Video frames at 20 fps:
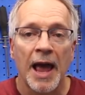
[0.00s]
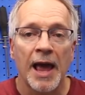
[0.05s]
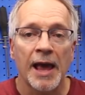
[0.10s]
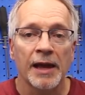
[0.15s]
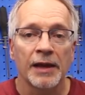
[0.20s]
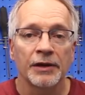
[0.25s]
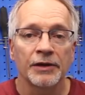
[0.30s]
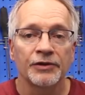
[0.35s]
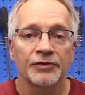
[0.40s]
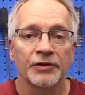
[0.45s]

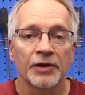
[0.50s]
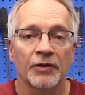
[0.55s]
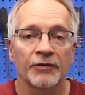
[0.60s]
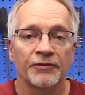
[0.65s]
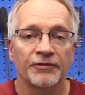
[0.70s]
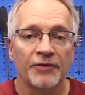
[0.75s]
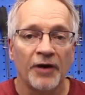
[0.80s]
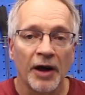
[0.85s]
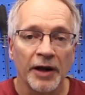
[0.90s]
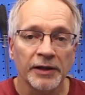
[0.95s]
and
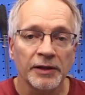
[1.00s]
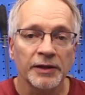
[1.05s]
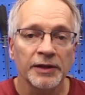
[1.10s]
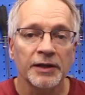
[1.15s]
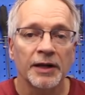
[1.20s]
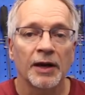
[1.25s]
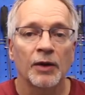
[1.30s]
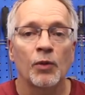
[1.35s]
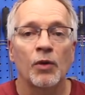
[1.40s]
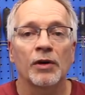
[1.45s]

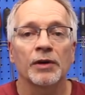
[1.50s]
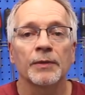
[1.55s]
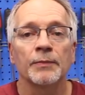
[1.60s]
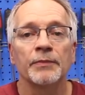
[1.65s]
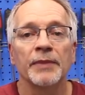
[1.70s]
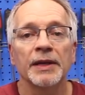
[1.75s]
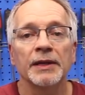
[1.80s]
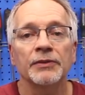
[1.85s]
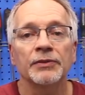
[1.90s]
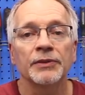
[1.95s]
finally I want to
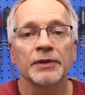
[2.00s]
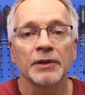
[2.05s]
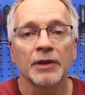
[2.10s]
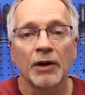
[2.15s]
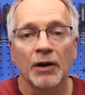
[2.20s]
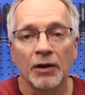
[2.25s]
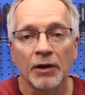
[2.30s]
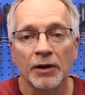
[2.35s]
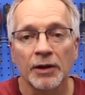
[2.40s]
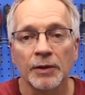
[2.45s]
mate the
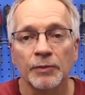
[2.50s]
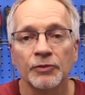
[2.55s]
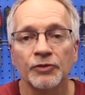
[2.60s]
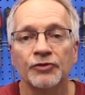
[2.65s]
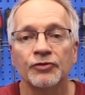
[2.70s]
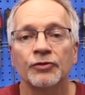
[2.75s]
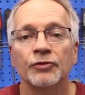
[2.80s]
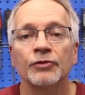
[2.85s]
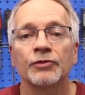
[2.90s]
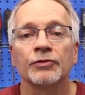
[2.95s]
arm
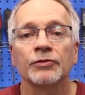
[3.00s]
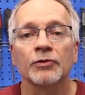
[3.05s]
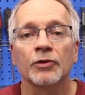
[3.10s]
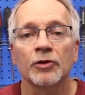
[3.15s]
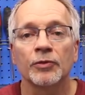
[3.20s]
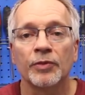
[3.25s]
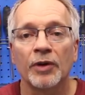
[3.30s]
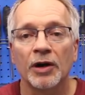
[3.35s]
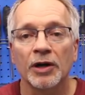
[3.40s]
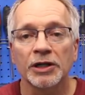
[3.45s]
to the
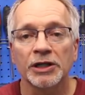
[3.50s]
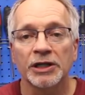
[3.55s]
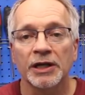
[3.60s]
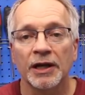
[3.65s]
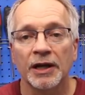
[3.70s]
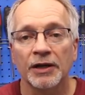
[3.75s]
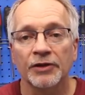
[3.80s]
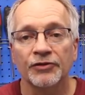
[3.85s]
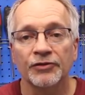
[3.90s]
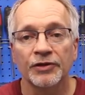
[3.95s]
robot
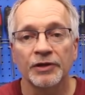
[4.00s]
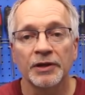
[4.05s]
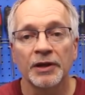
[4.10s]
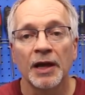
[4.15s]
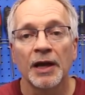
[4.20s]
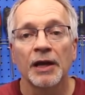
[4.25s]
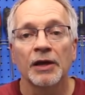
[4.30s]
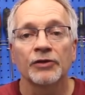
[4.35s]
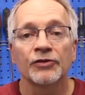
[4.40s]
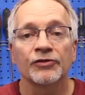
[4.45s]
chassis,
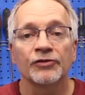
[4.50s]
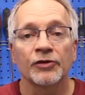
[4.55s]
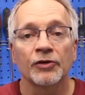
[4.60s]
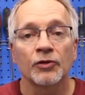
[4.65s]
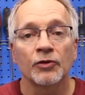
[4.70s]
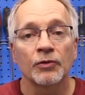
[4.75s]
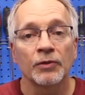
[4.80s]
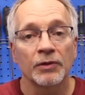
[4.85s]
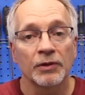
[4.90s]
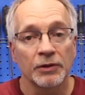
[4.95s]

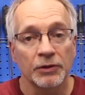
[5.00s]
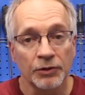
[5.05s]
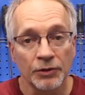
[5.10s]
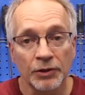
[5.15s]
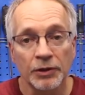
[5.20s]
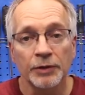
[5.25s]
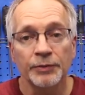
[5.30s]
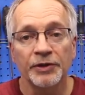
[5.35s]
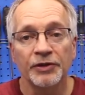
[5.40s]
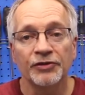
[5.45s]
so you're
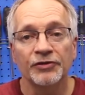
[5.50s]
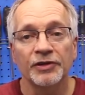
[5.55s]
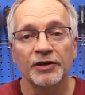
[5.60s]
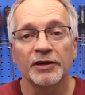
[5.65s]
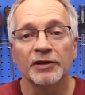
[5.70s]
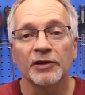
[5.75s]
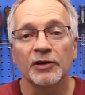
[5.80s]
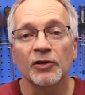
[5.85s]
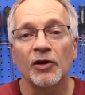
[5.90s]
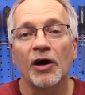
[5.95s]
going to be
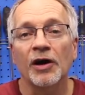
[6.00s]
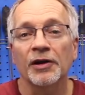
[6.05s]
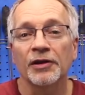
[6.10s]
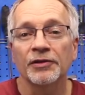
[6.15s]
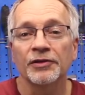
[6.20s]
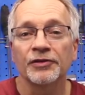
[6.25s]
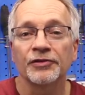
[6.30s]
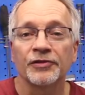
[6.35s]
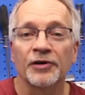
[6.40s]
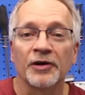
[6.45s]
seeing a lot of
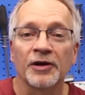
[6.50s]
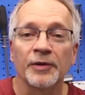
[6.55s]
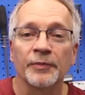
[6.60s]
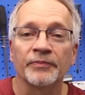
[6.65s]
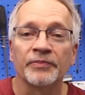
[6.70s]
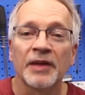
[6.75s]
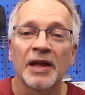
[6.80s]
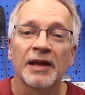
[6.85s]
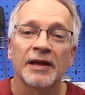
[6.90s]
this arm.